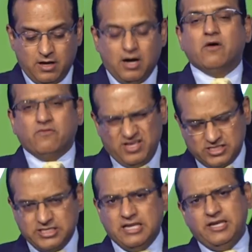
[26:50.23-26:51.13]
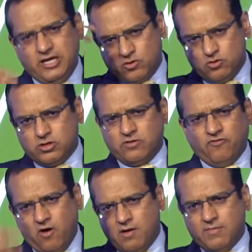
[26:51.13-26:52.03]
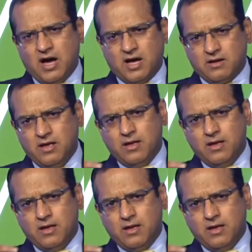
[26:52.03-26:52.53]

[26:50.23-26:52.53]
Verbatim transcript: Uh, we still need to reform our